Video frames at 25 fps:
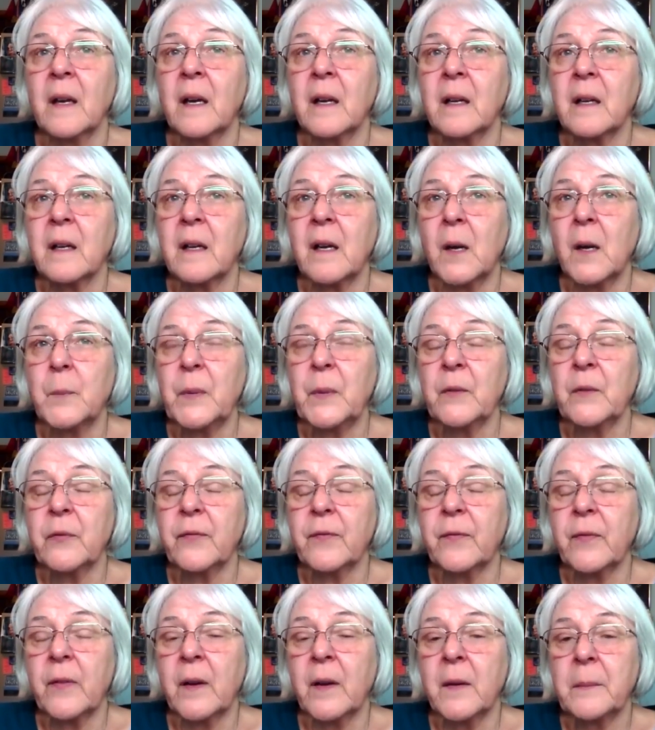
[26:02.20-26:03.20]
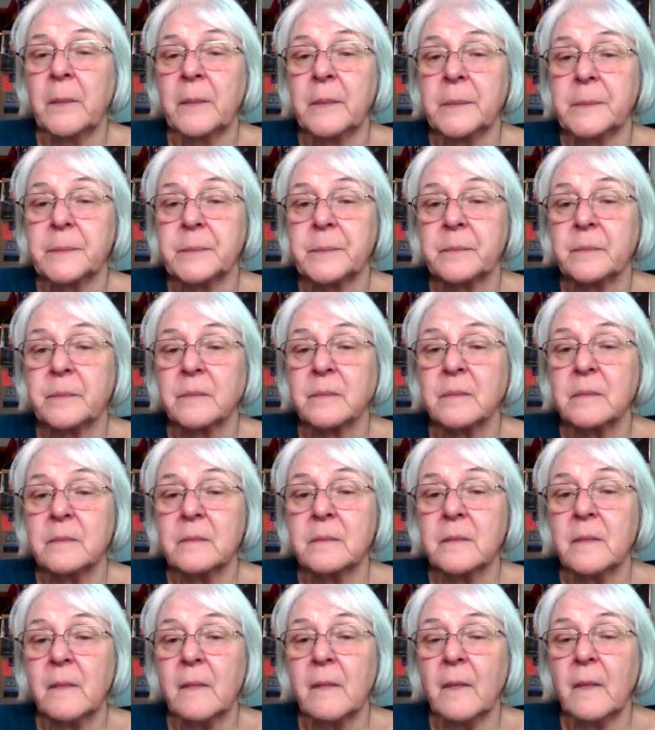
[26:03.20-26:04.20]
a couple from
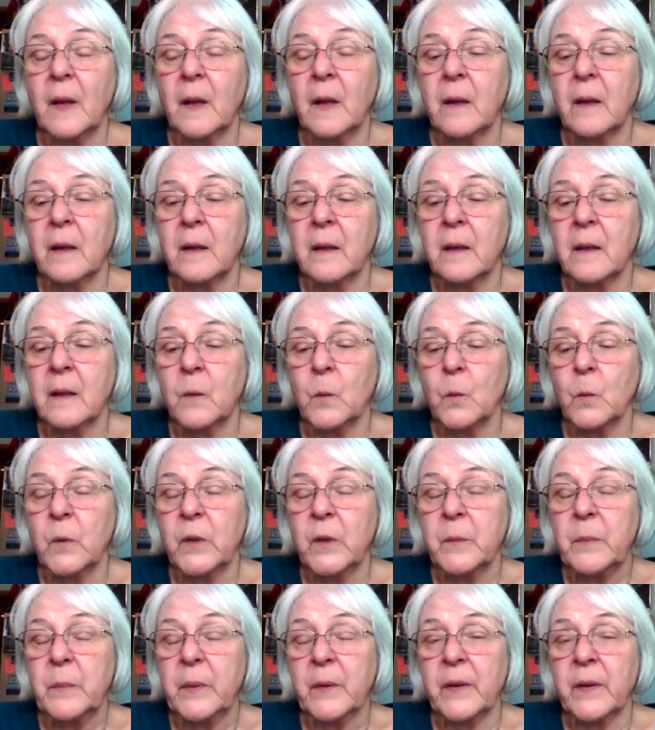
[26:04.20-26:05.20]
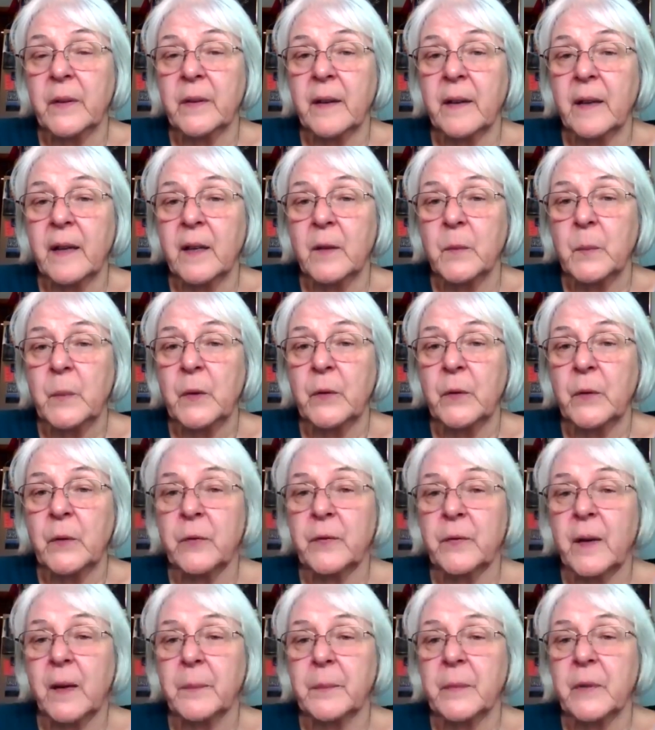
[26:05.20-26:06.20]
uh, Woodburn had moved
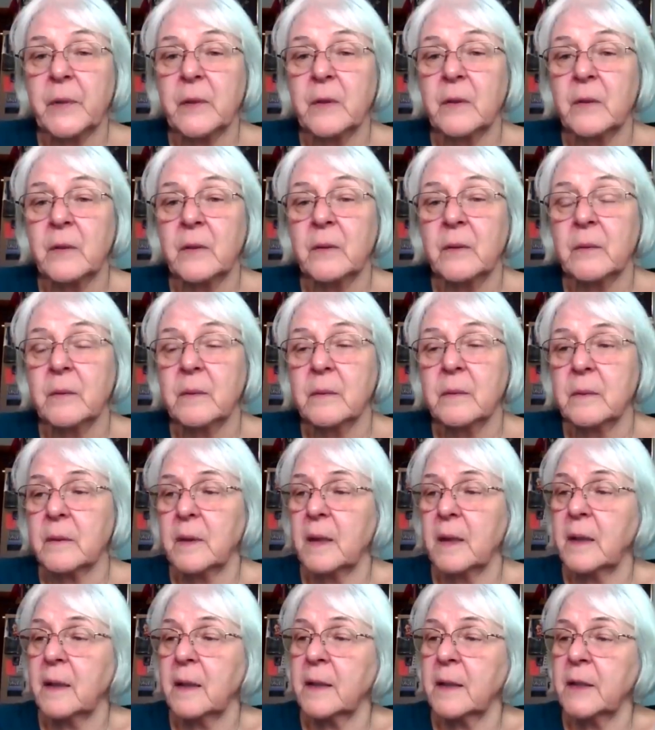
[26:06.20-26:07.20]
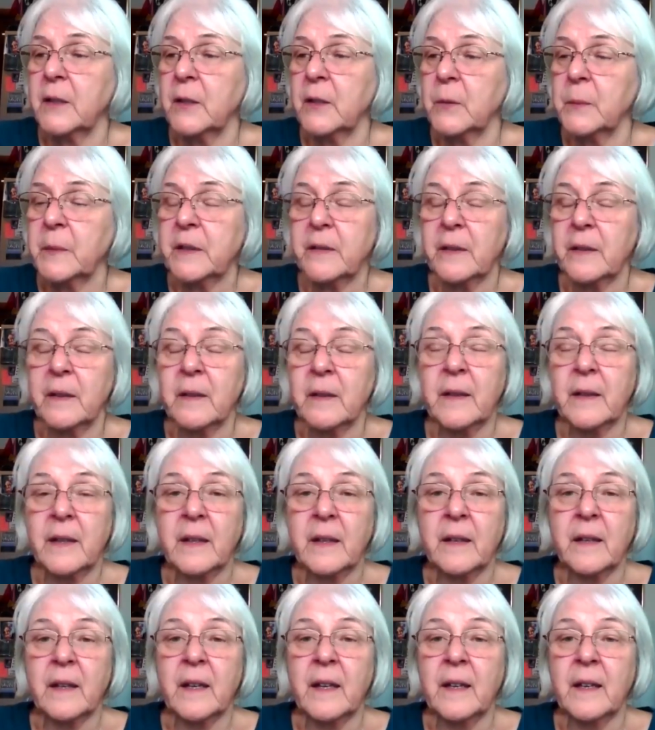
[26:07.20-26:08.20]
up to uh, Umatilla
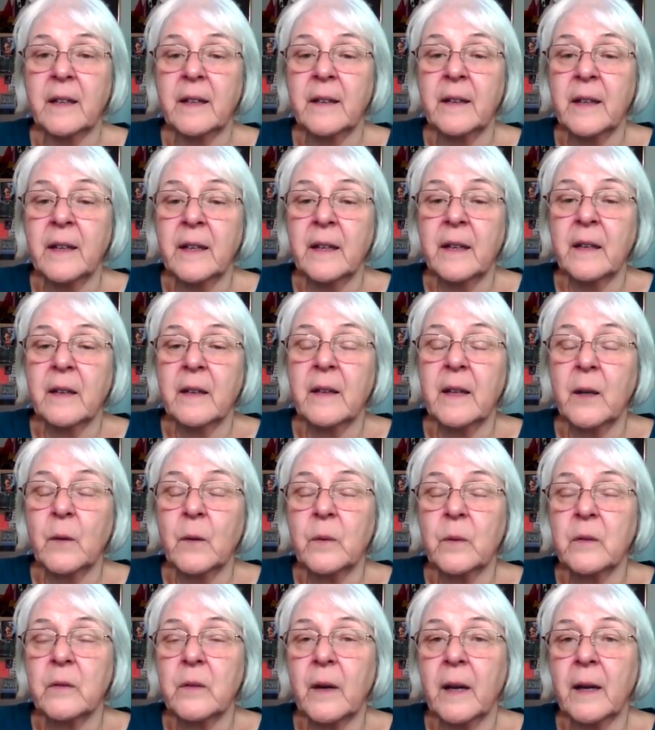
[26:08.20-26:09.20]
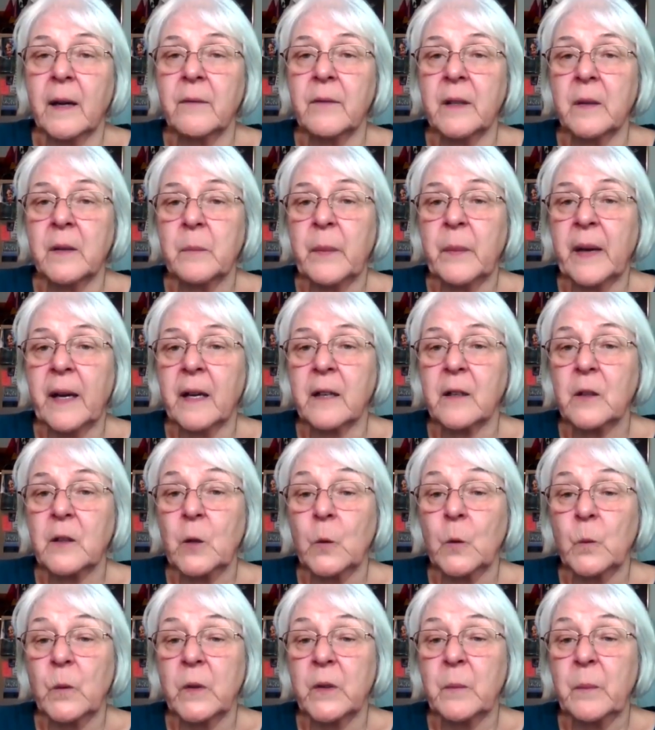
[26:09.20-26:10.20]
and they were driving back
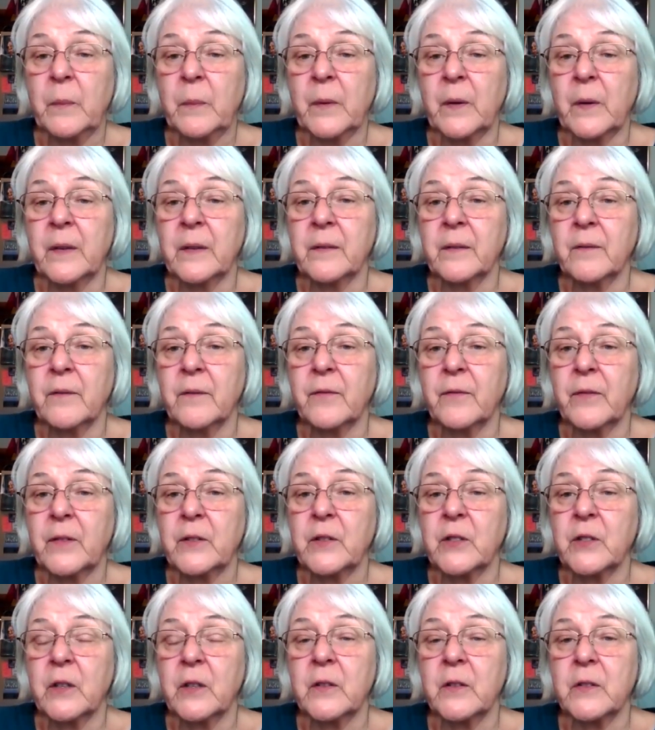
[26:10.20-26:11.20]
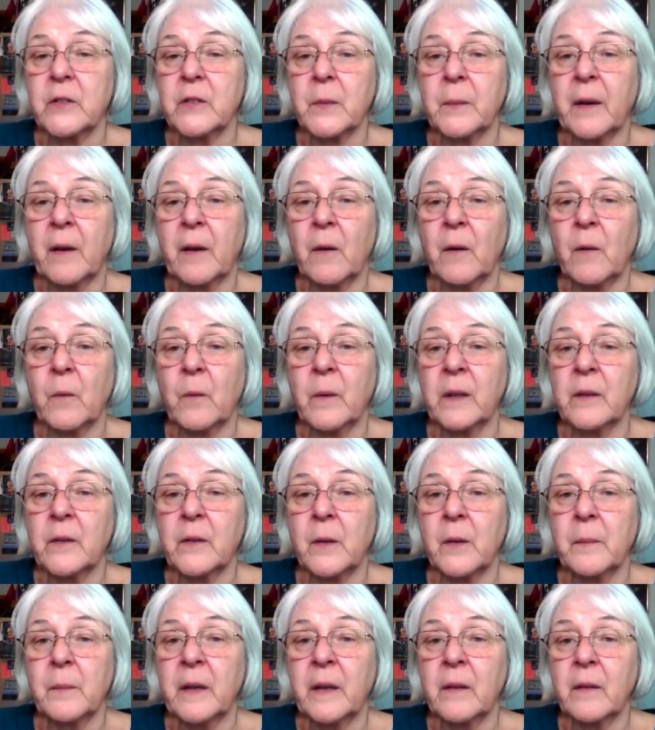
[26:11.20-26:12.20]
to Woodburn for church about
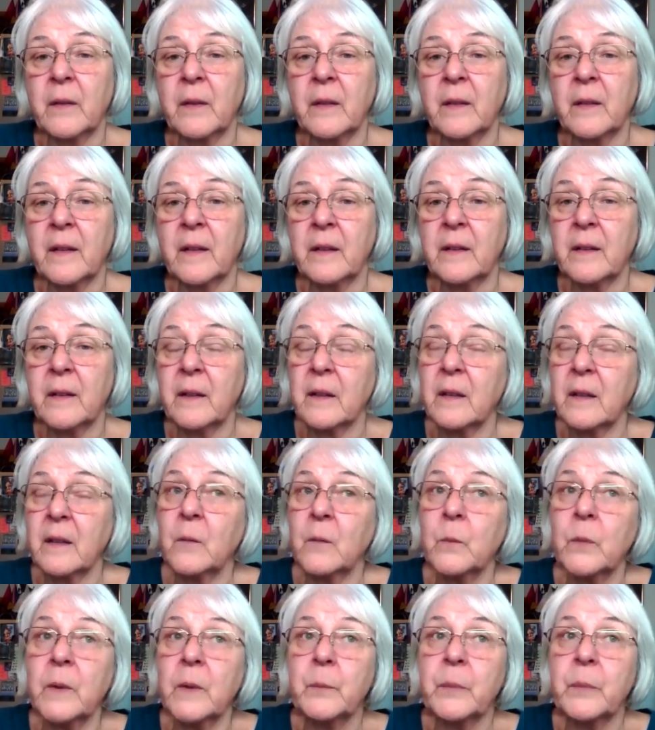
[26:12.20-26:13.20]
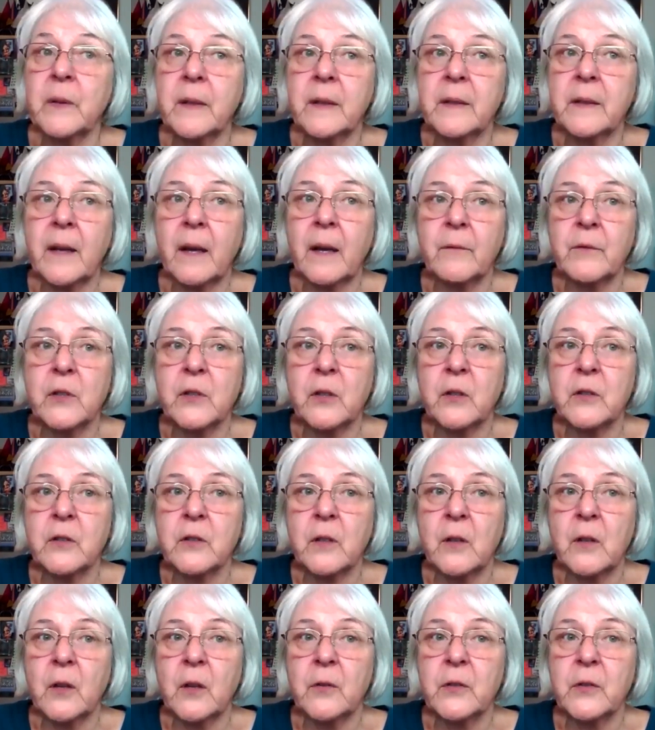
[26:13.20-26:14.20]
once a month. And they said, Can we please have church
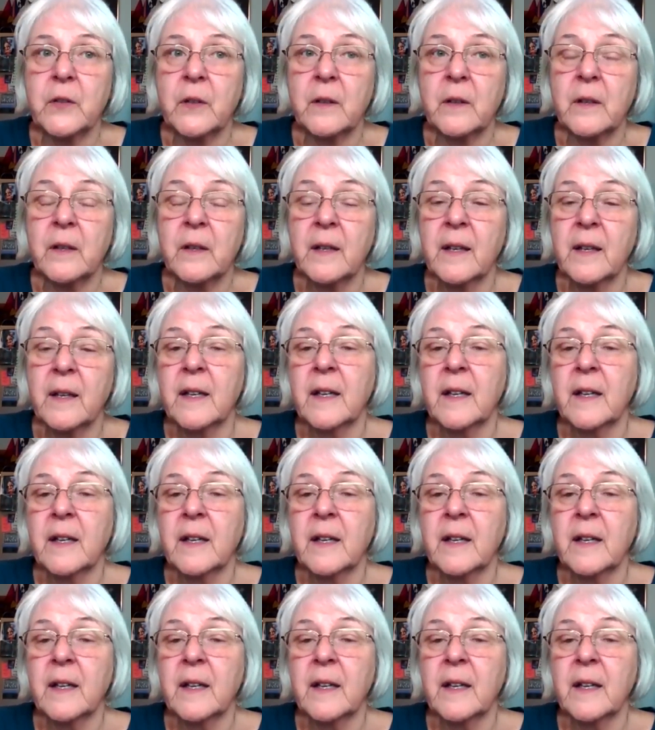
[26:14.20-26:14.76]
closer?